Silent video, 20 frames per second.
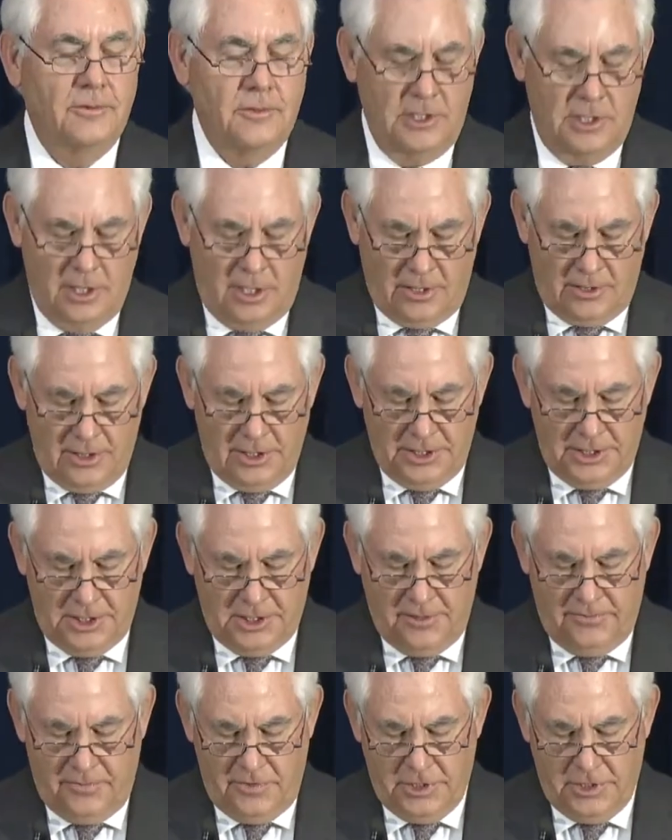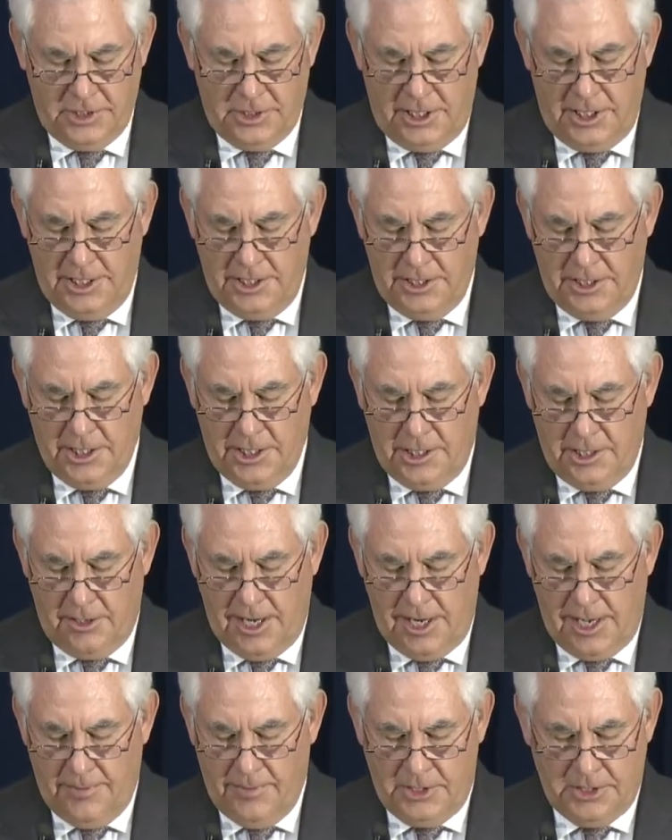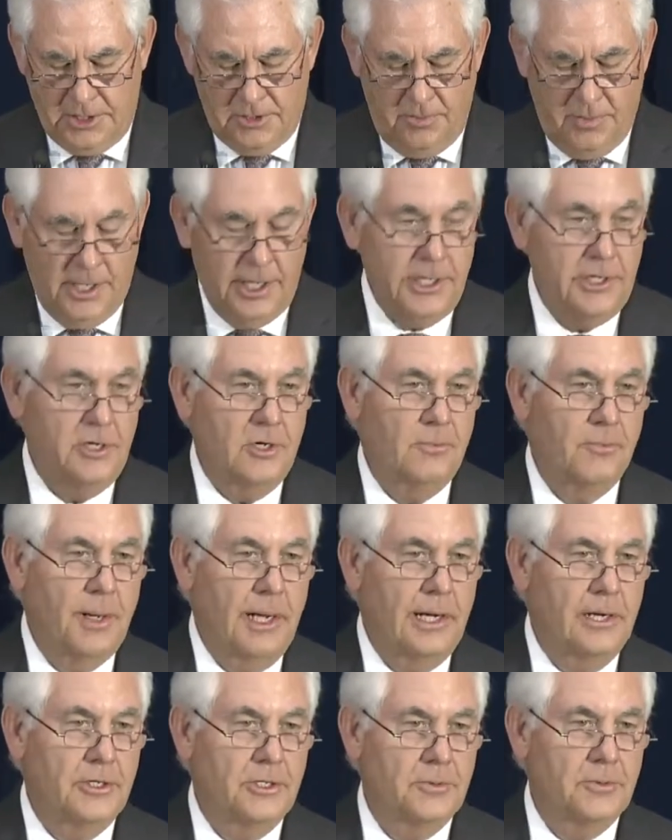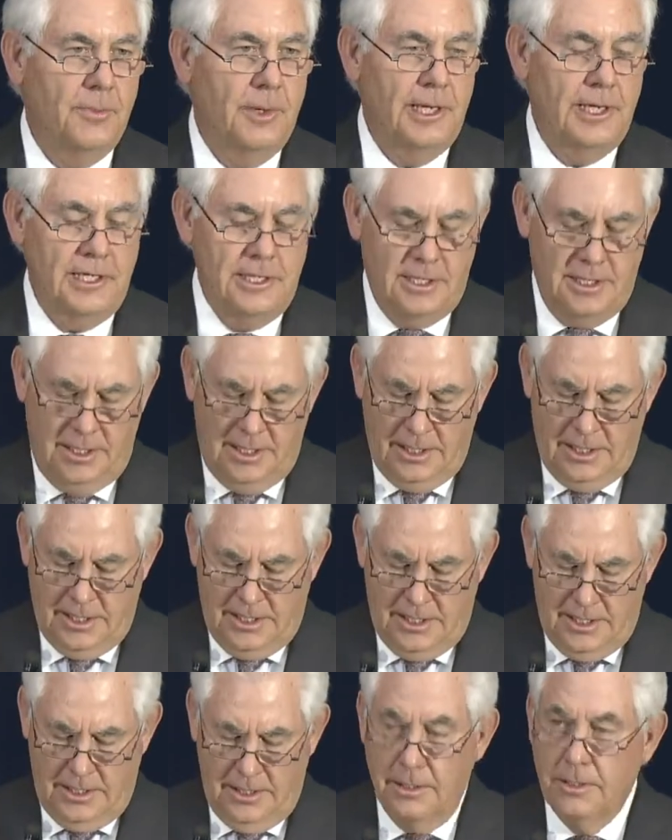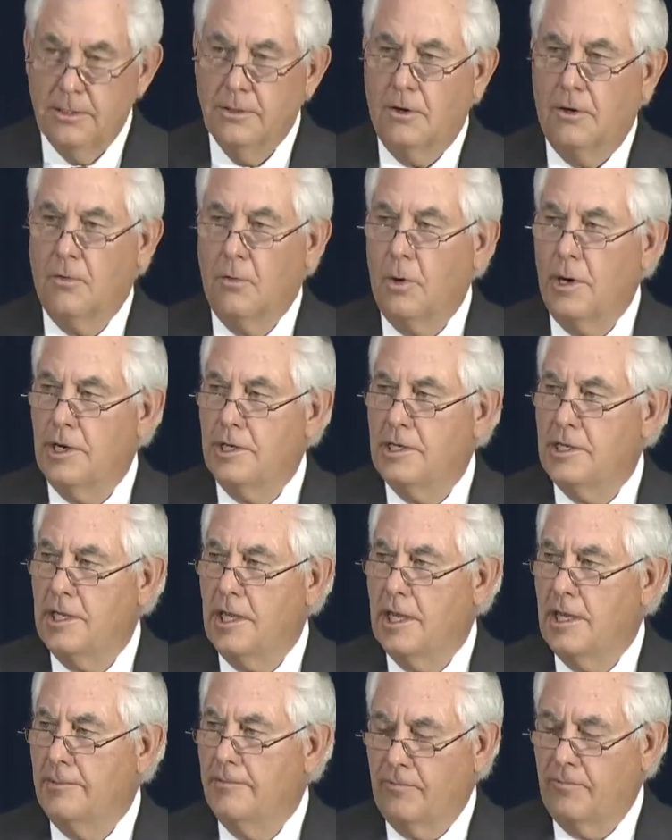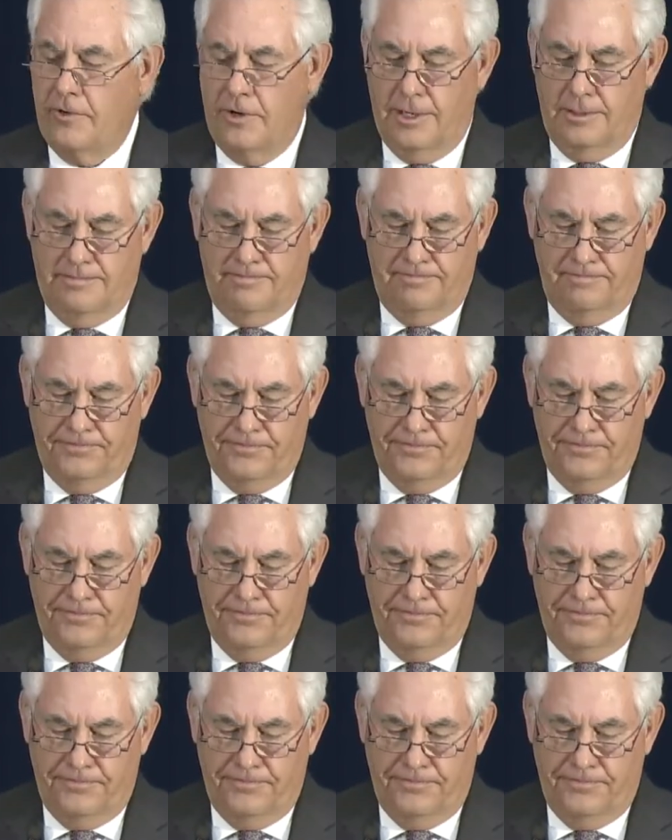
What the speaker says: regardless of your skin color, how much money your parents make, or where you came from.